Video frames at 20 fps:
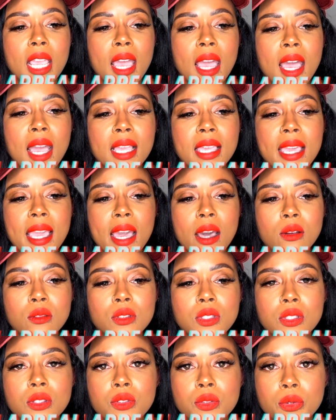
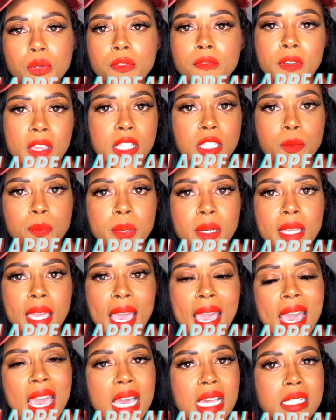accounts through Facebook
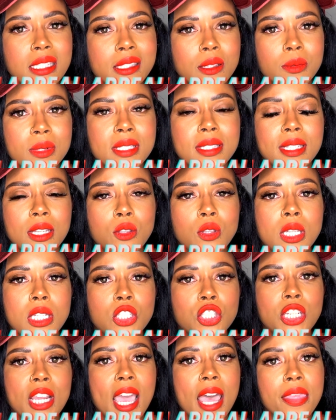ads. Someone said you can
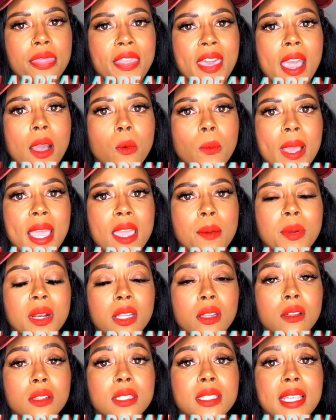chat that way, but
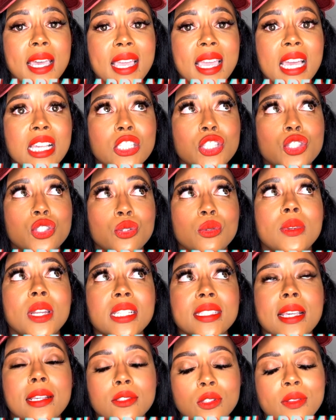it looks like as soon
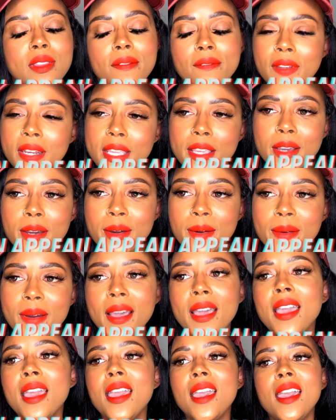as I saw that video,
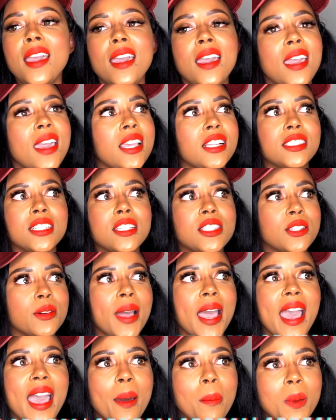it just so
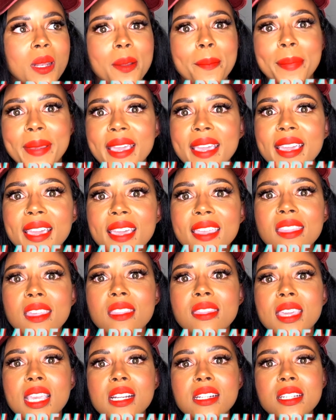happened to be
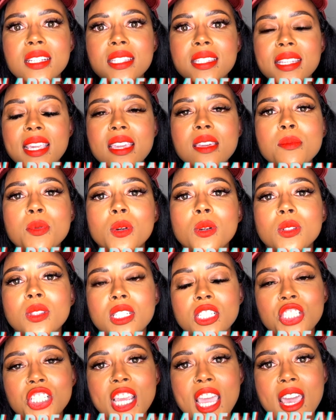that they disabled
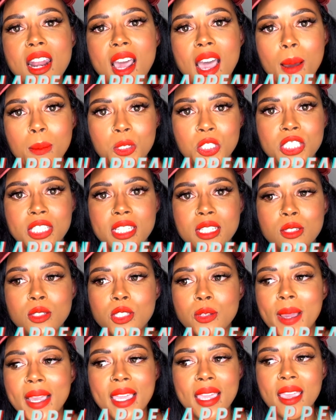the chat option,
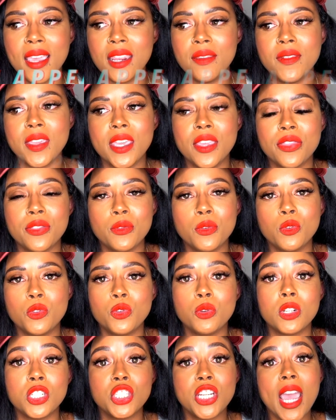so I can't even get through
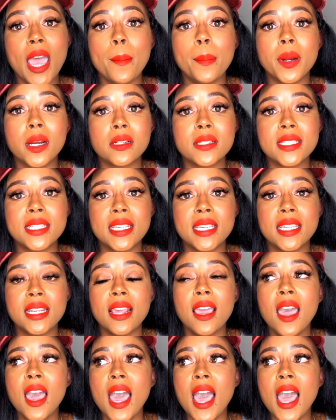to a chat person.